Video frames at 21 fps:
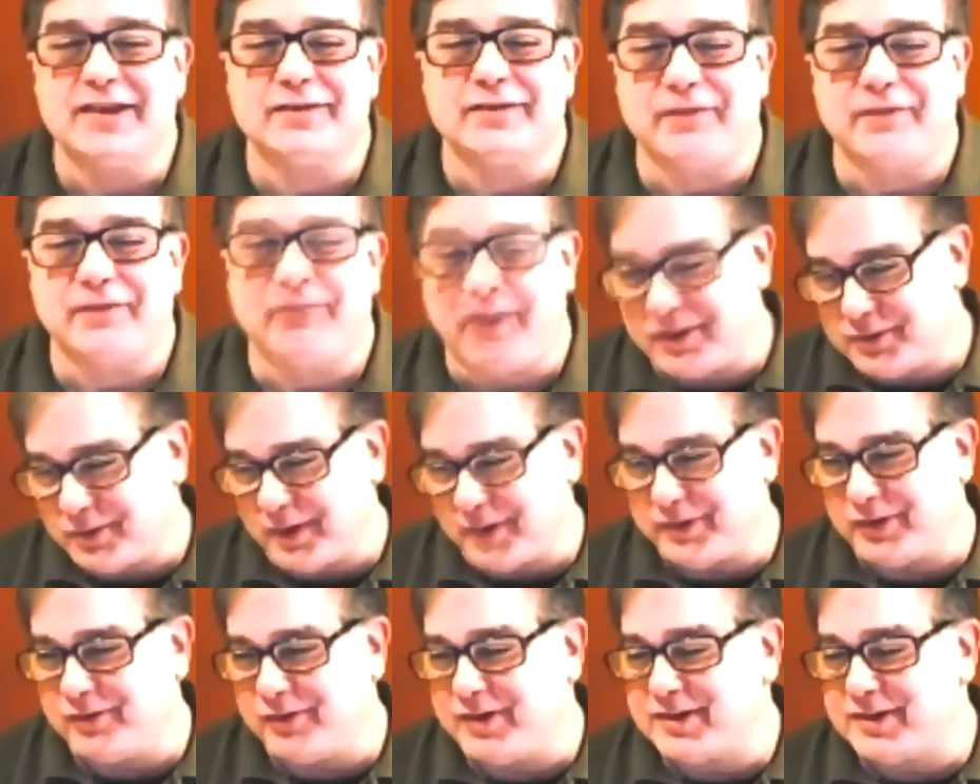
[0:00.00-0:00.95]
as far
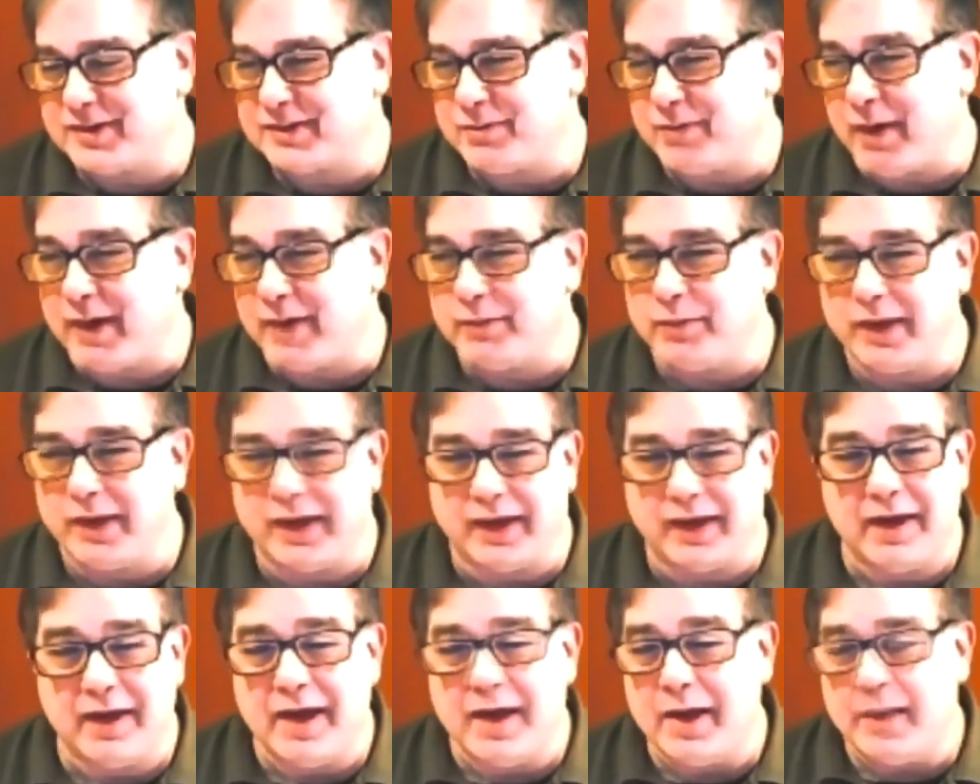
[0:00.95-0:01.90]
as what the risks might
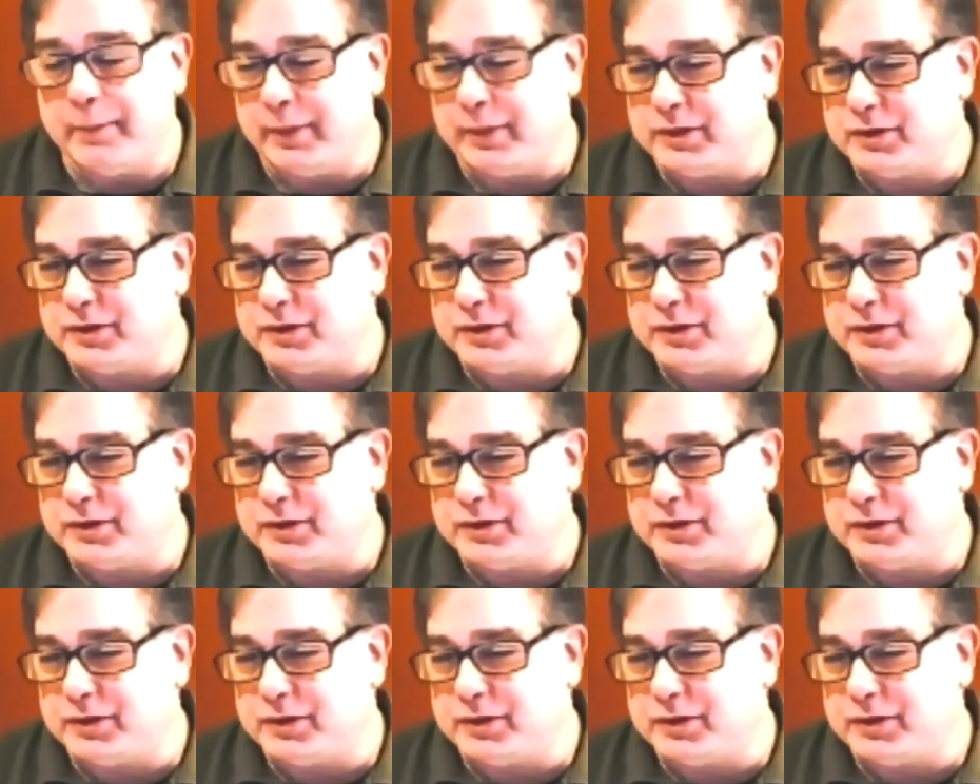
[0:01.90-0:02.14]
be.